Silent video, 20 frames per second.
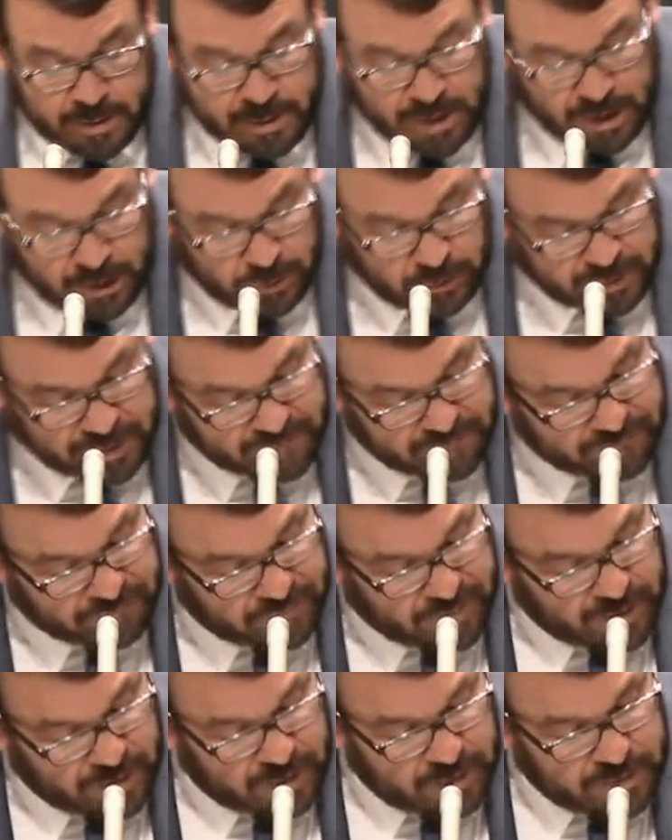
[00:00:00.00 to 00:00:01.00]
Now look at
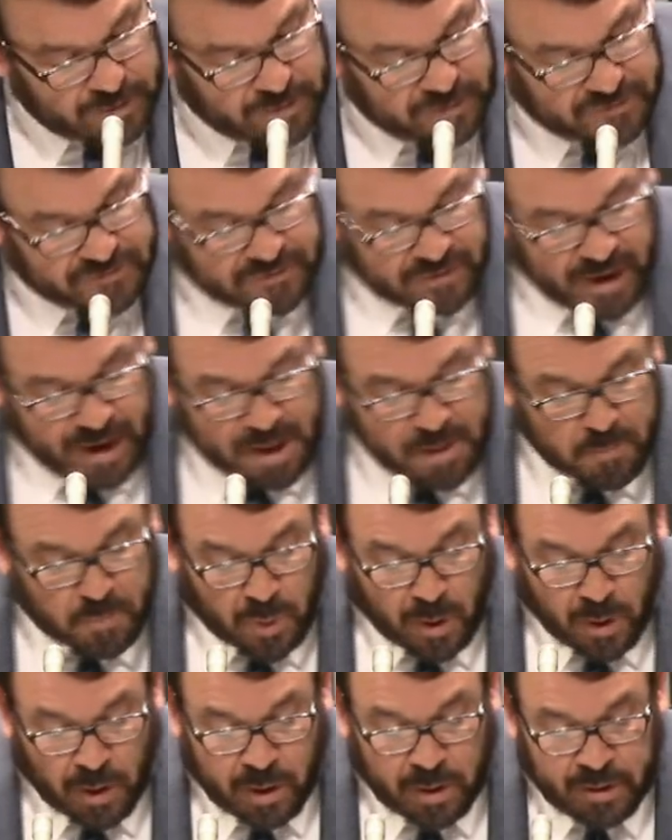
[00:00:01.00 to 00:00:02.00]
the
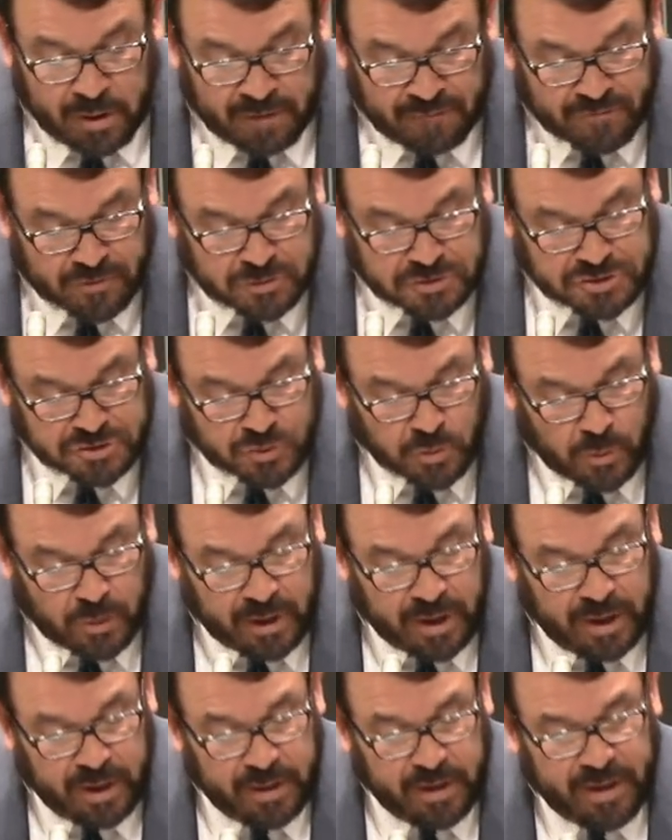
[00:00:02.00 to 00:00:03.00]
second part of verse
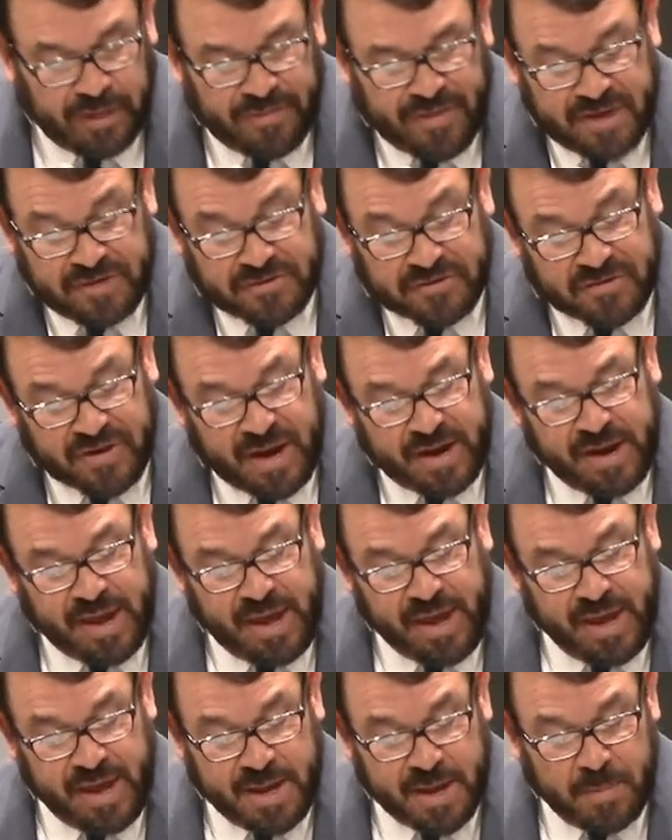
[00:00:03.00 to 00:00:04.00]
20. And they said
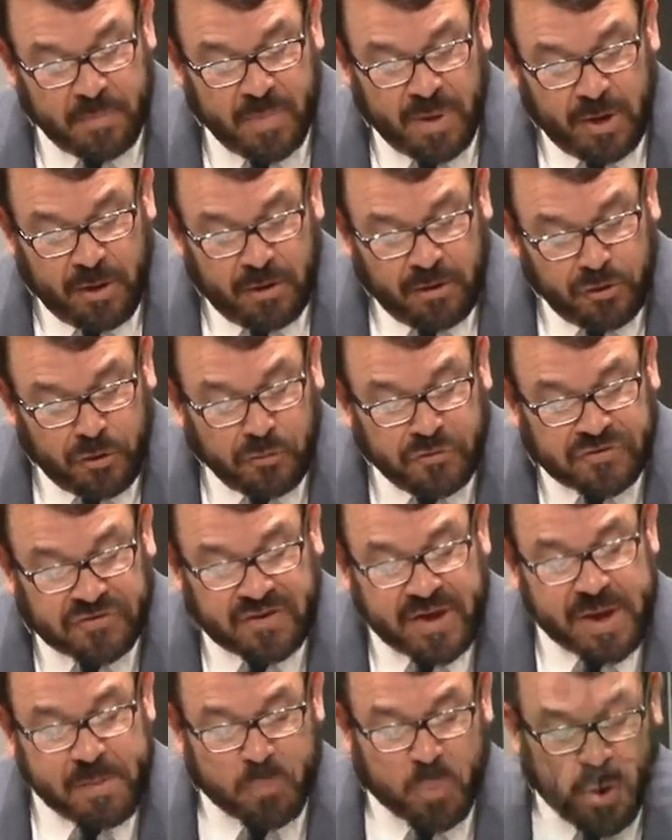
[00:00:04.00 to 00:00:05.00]
to him, You
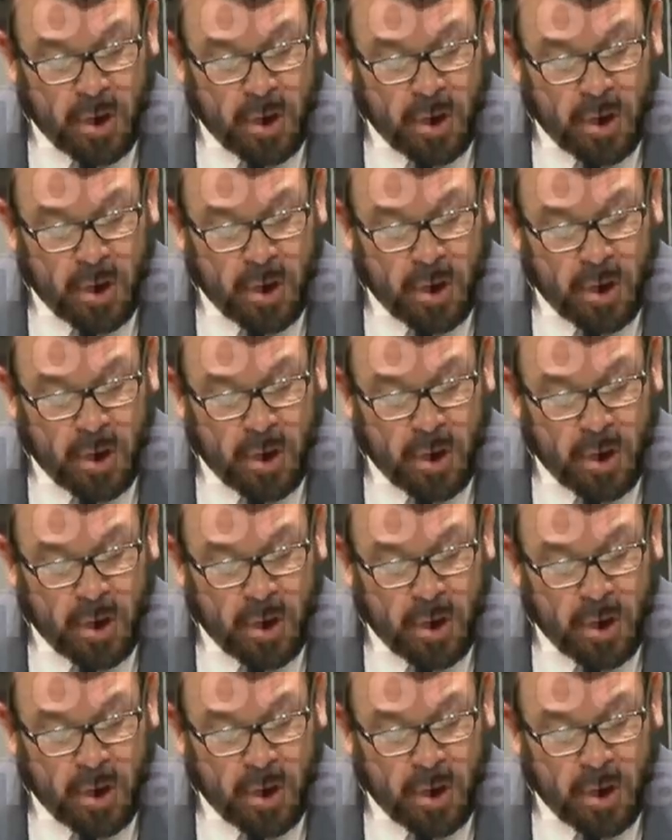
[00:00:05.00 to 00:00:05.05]
see,